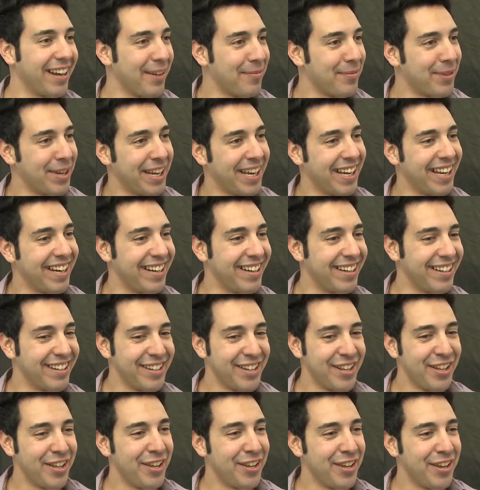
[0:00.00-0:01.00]
I mean,
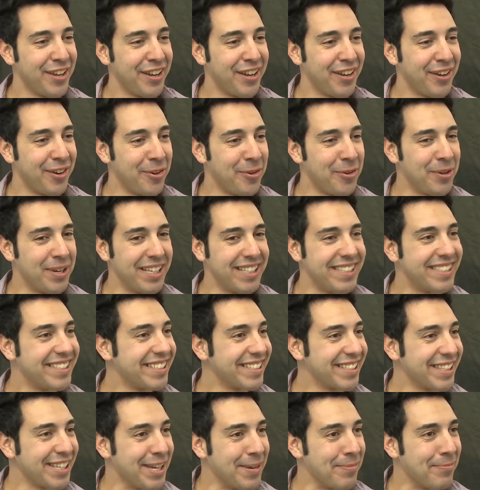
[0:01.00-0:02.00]
who needs
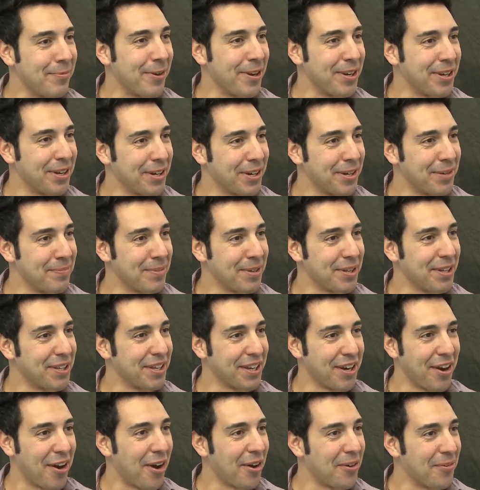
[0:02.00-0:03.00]
sleep when you're
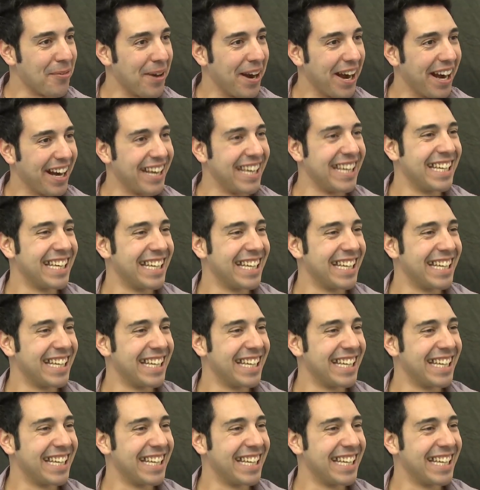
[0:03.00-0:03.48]
building hardware?